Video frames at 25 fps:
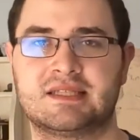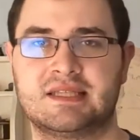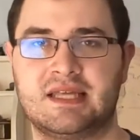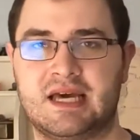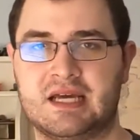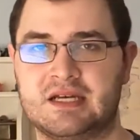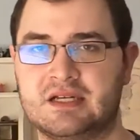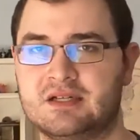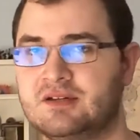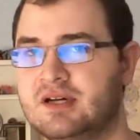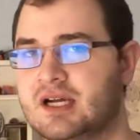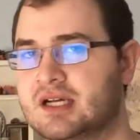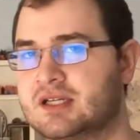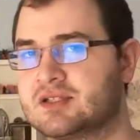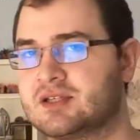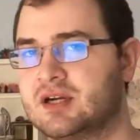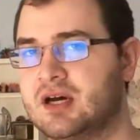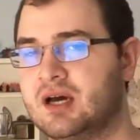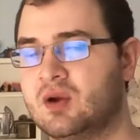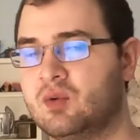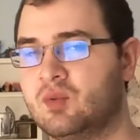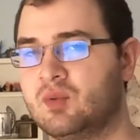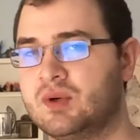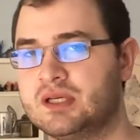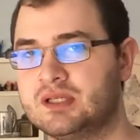that
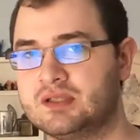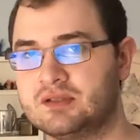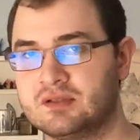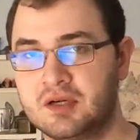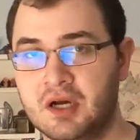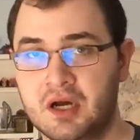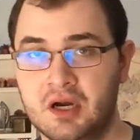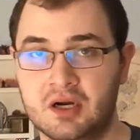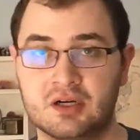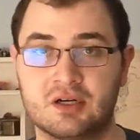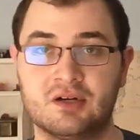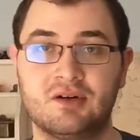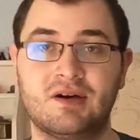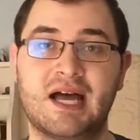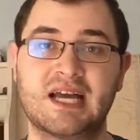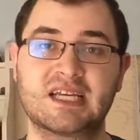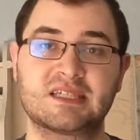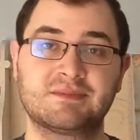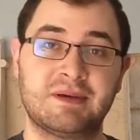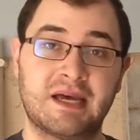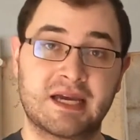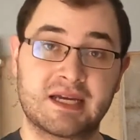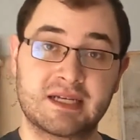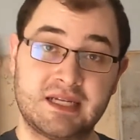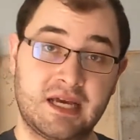electron will relax
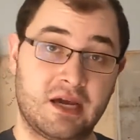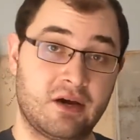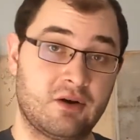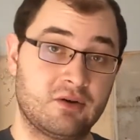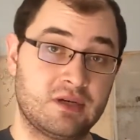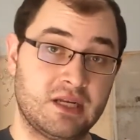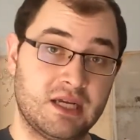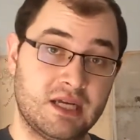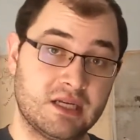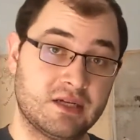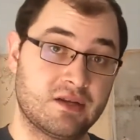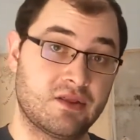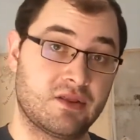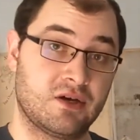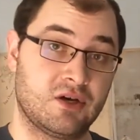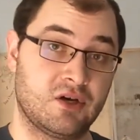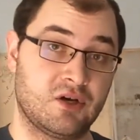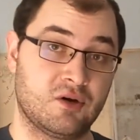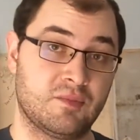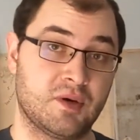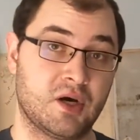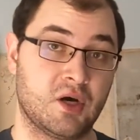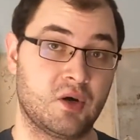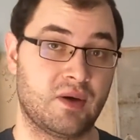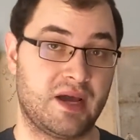back down into the
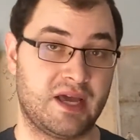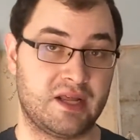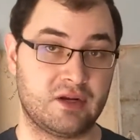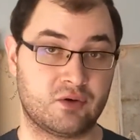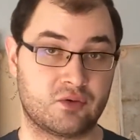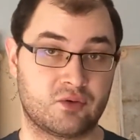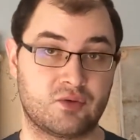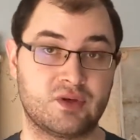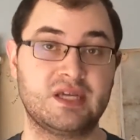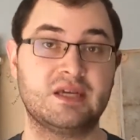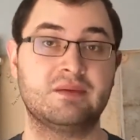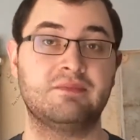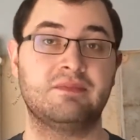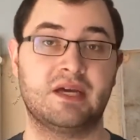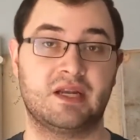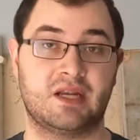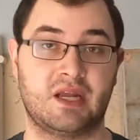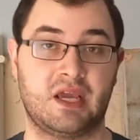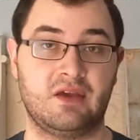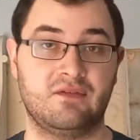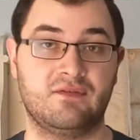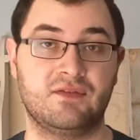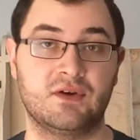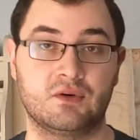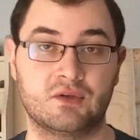HOMO and re-emit
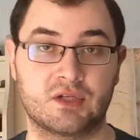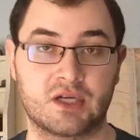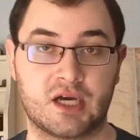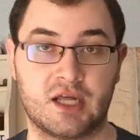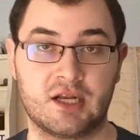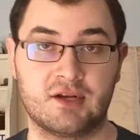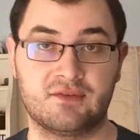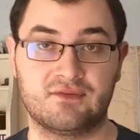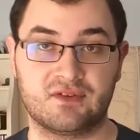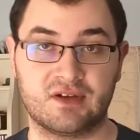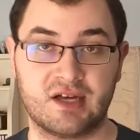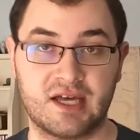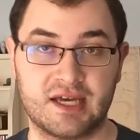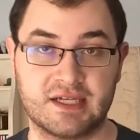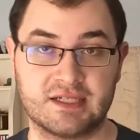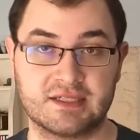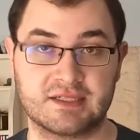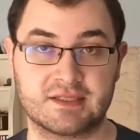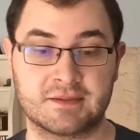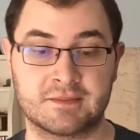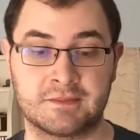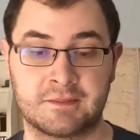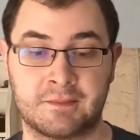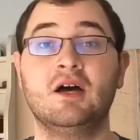a photon of light.